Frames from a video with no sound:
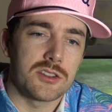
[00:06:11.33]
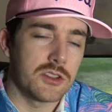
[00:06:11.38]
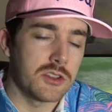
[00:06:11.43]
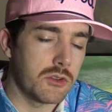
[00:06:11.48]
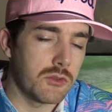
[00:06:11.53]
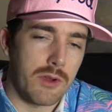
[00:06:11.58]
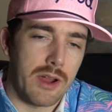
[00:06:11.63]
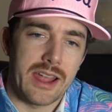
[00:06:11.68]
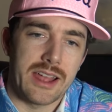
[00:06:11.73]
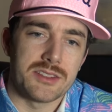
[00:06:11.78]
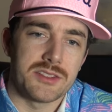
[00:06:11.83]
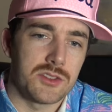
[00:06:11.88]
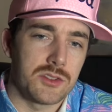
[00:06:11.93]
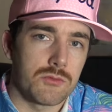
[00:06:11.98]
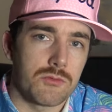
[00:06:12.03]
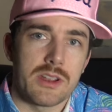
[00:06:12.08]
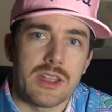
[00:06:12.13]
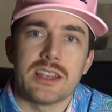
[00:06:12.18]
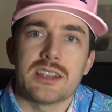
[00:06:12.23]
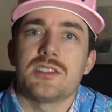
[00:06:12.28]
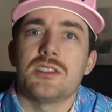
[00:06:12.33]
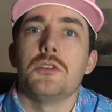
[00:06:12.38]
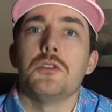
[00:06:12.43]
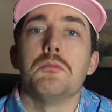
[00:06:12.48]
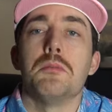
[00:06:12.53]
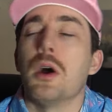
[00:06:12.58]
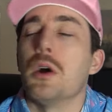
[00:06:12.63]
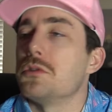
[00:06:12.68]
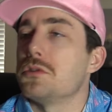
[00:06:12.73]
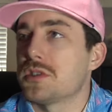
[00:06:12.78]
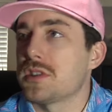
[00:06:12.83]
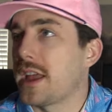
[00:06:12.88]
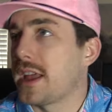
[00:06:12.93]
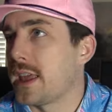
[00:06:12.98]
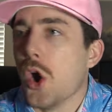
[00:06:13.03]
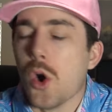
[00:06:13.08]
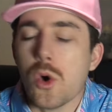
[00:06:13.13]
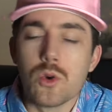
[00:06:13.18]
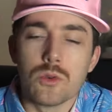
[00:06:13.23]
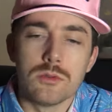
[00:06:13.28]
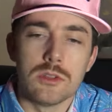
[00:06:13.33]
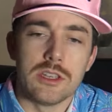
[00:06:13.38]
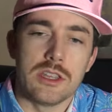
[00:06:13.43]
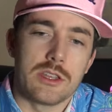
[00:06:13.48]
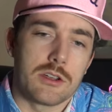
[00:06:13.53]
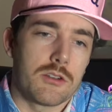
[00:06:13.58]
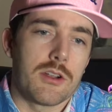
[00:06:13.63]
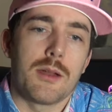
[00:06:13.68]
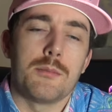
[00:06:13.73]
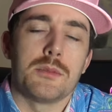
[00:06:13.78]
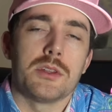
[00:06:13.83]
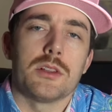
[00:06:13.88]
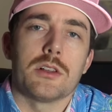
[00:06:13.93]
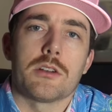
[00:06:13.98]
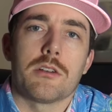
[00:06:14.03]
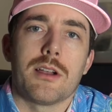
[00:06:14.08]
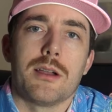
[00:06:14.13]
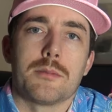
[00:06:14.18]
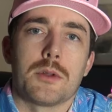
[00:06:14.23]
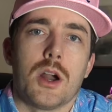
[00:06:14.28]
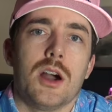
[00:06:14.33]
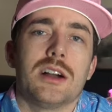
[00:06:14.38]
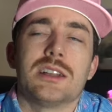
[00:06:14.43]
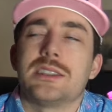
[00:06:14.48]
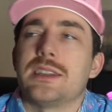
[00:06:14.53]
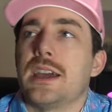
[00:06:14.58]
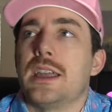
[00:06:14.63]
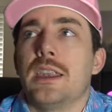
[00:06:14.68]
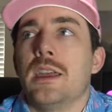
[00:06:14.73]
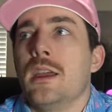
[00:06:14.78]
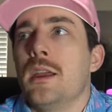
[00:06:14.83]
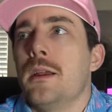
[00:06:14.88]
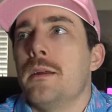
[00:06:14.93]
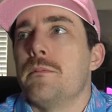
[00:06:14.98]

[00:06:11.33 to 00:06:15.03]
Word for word: the Grants, the Ricks, who post like only the creme de la creme content,